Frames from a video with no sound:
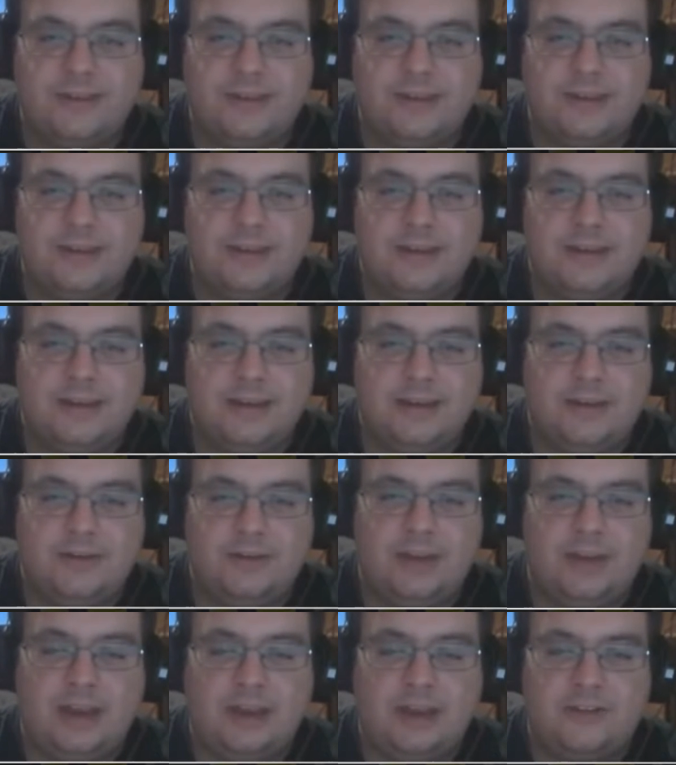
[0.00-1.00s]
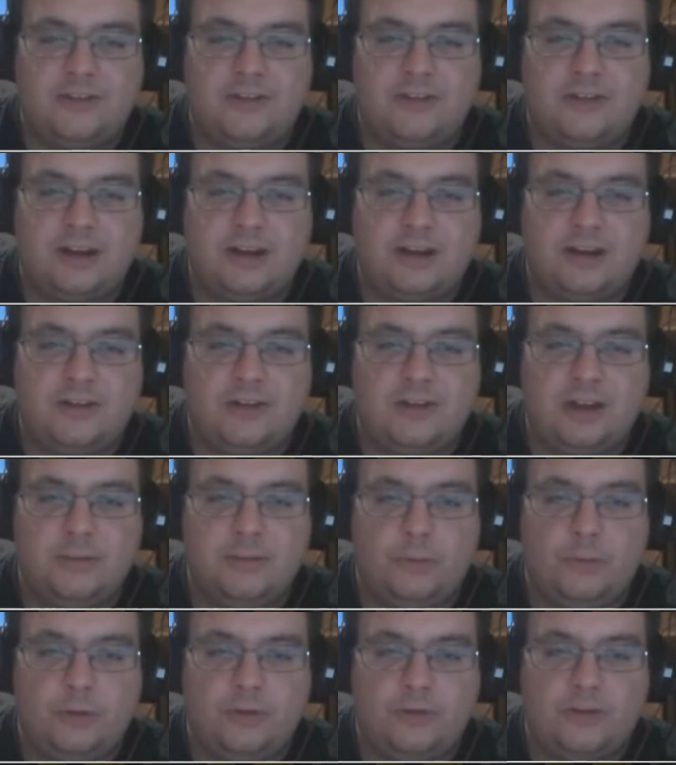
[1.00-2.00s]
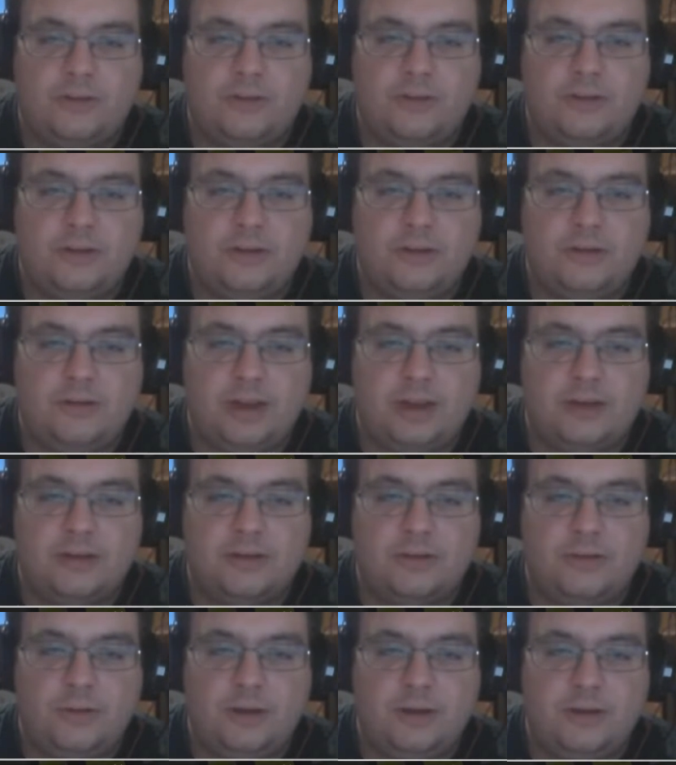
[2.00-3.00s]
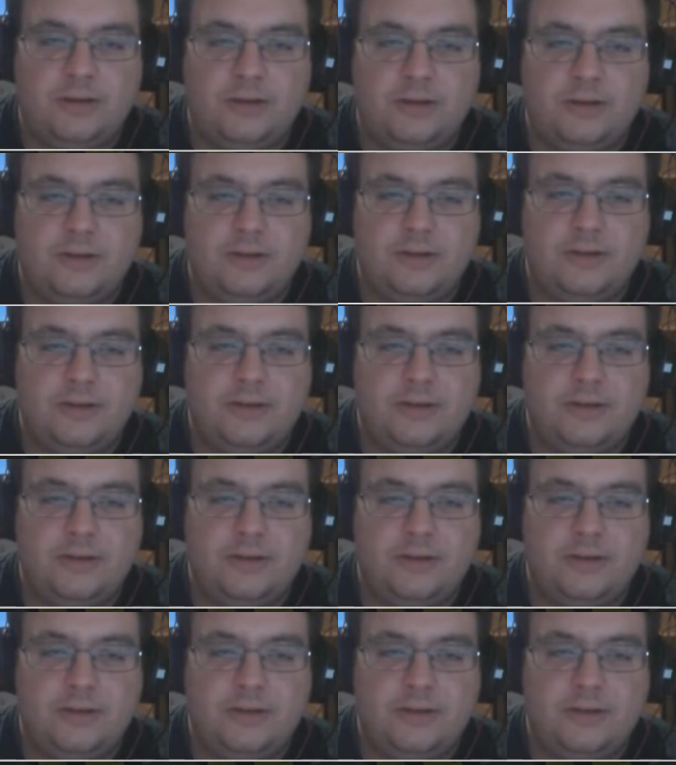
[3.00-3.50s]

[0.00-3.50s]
so you can get stuck inside a box when you collect a coin.